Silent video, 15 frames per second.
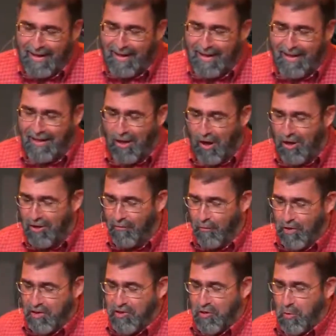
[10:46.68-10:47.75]
All of
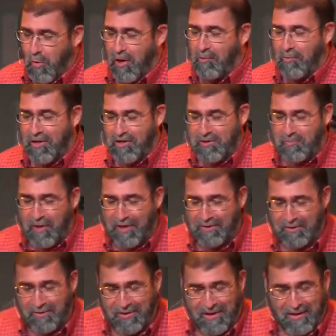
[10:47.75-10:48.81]
which, in one
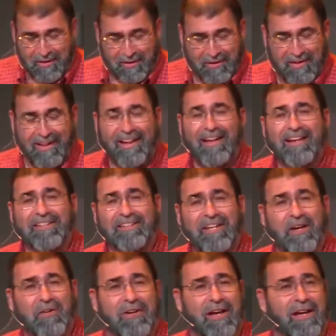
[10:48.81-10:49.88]
respect or another, is
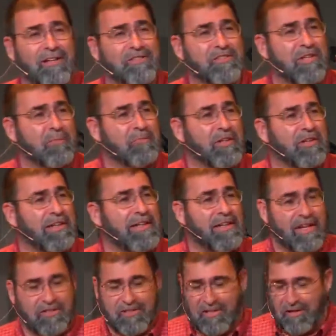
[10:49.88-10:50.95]
how God seemed to lead
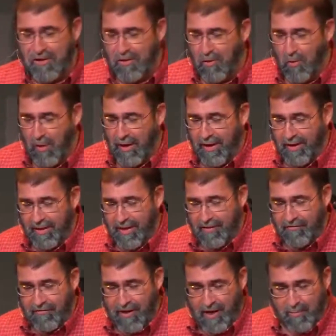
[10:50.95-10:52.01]
us here to
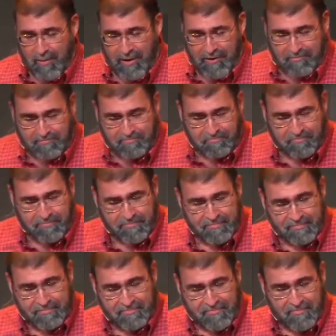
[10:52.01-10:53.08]
Wyandotte family.
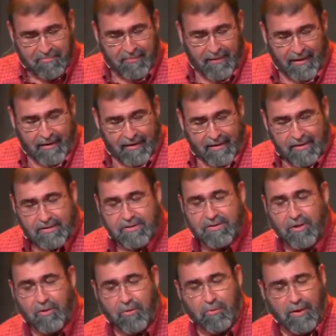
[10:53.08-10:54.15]

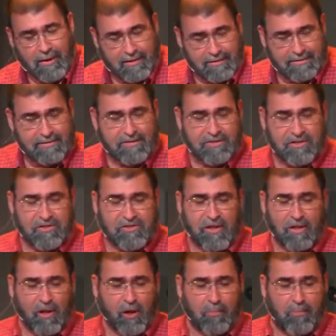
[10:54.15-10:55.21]
So just a
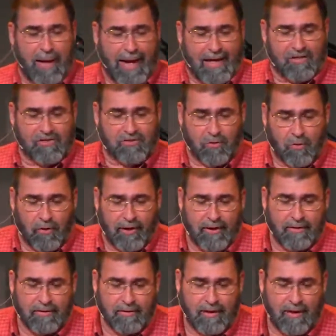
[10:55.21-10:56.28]
little
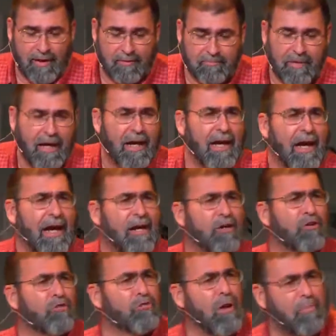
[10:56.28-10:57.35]
backstory. I
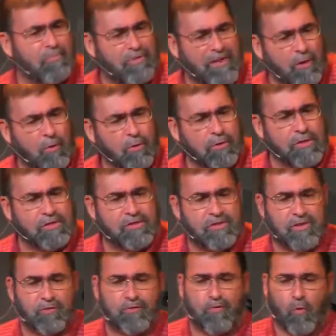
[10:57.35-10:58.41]
grew up the
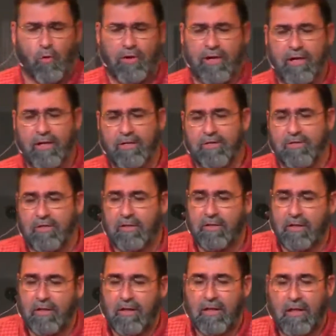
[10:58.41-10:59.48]
oldest of 4 kids,
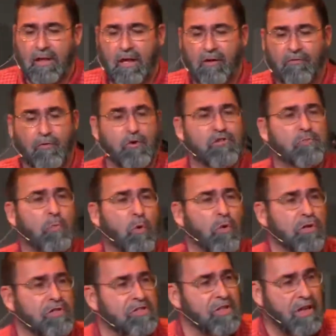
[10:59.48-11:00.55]

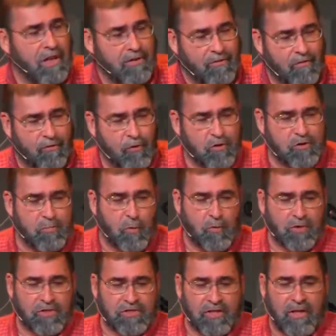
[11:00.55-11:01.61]
firstborn son of a
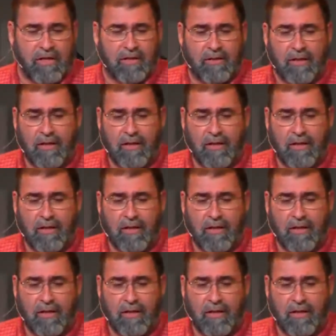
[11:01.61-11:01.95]
firstborn son.